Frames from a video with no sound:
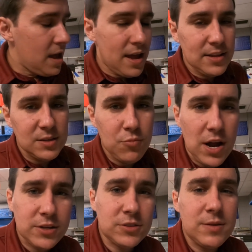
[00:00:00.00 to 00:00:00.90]
and some
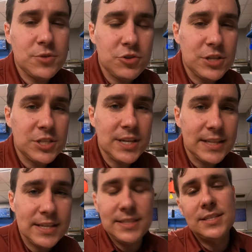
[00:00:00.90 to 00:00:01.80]
practical demonstrations
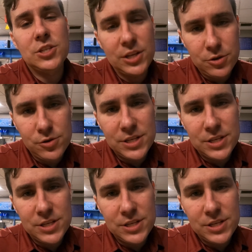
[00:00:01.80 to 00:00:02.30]
like this, since I do